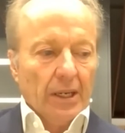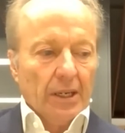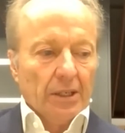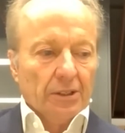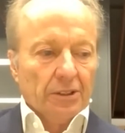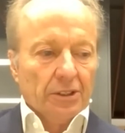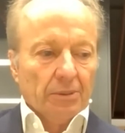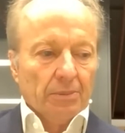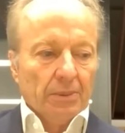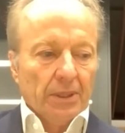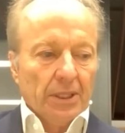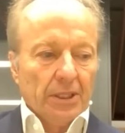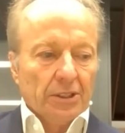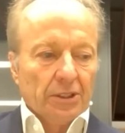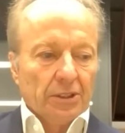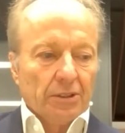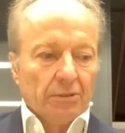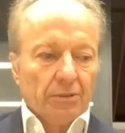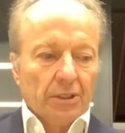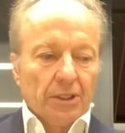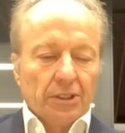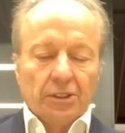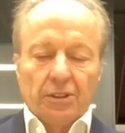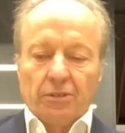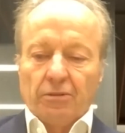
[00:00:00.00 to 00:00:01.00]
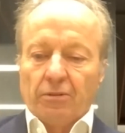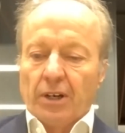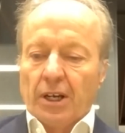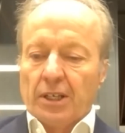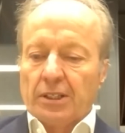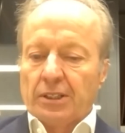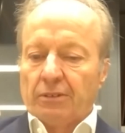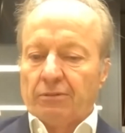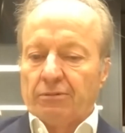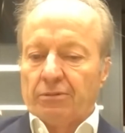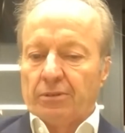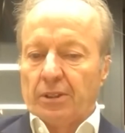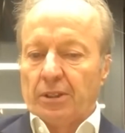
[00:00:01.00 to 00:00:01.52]
diminish the risk
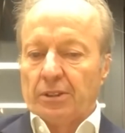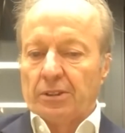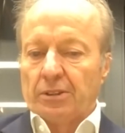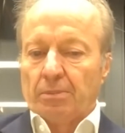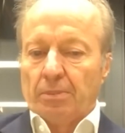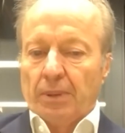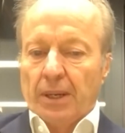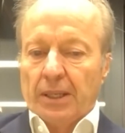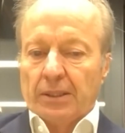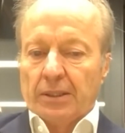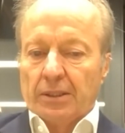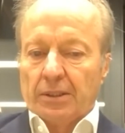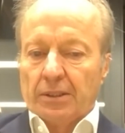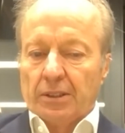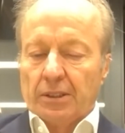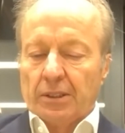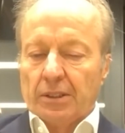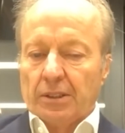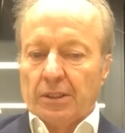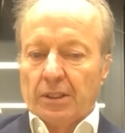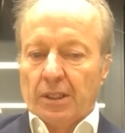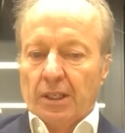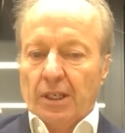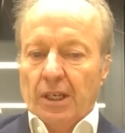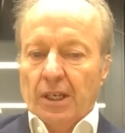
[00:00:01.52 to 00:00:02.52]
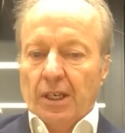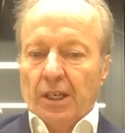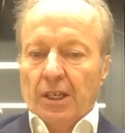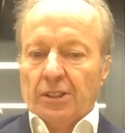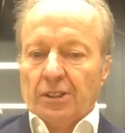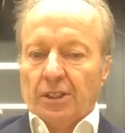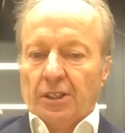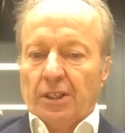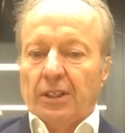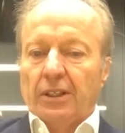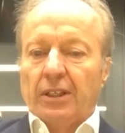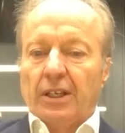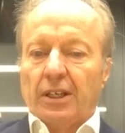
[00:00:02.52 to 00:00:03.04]
arising from those dependencies.
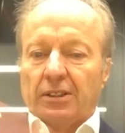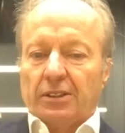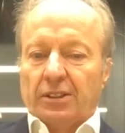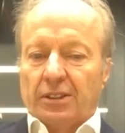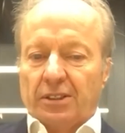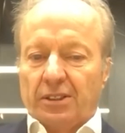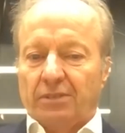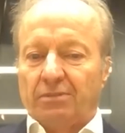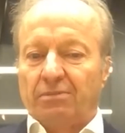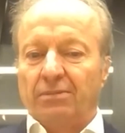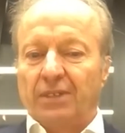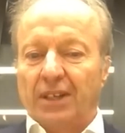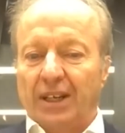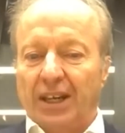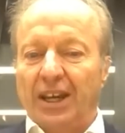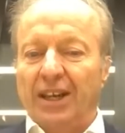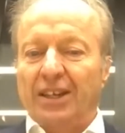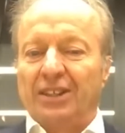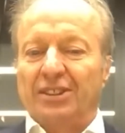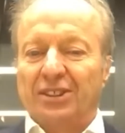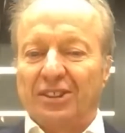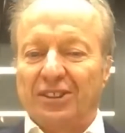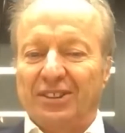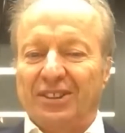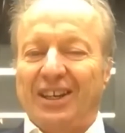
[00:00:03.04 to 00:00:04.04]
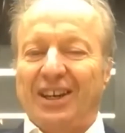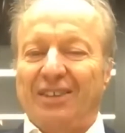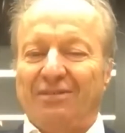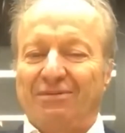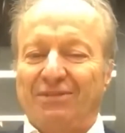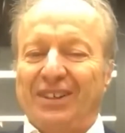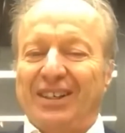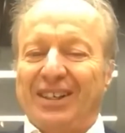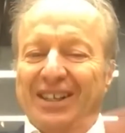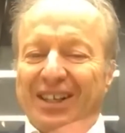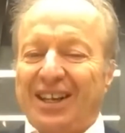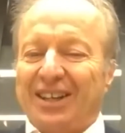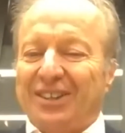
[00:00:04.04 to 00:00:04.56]
So I think that is
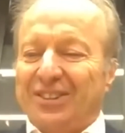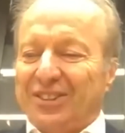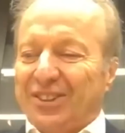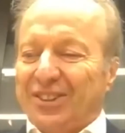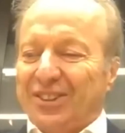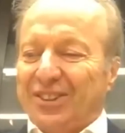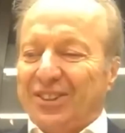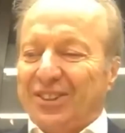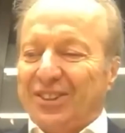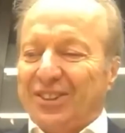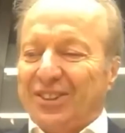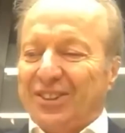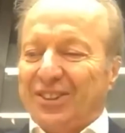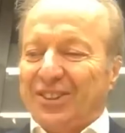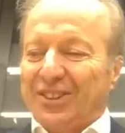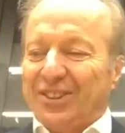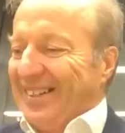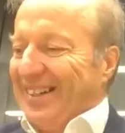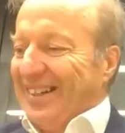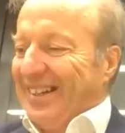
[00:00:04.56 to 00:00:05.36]
definitely a trend,